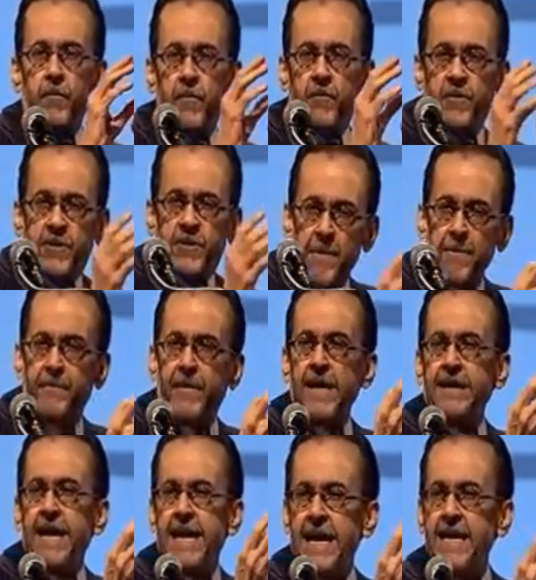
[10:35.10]
something
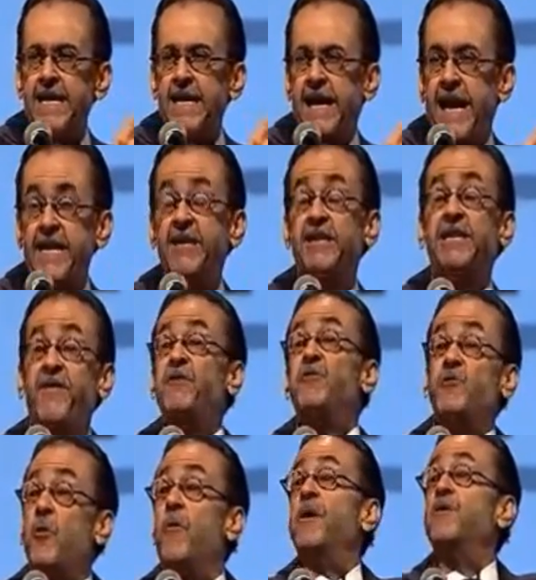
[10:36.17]
that indicates that the official
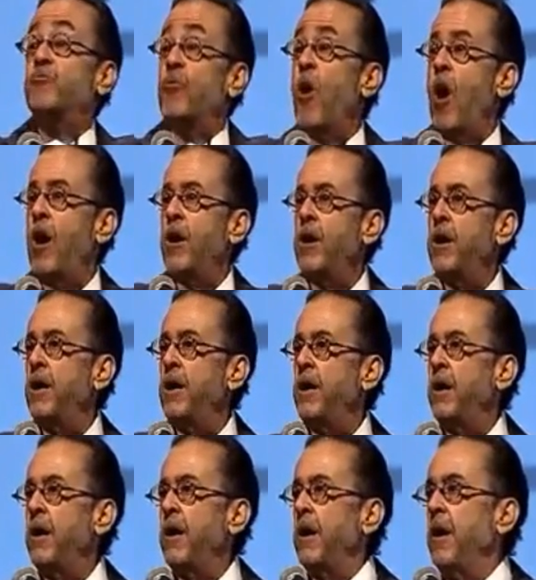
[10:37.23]
story is wrong
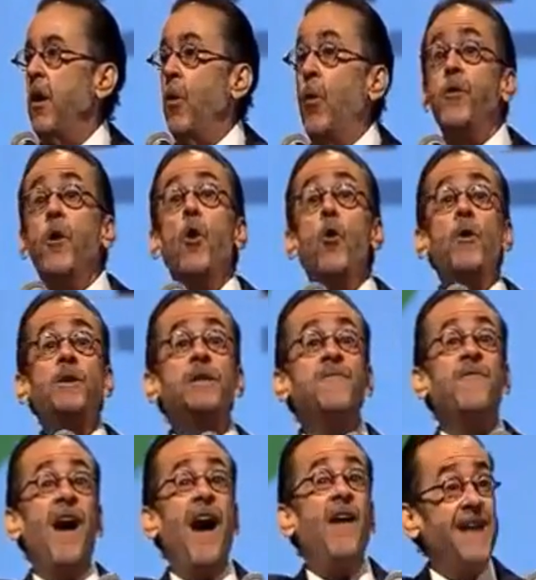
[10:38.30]
with who is
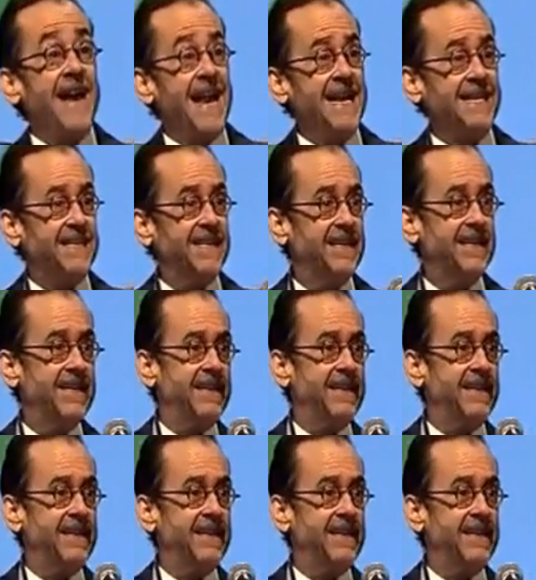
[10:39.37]
involved in it.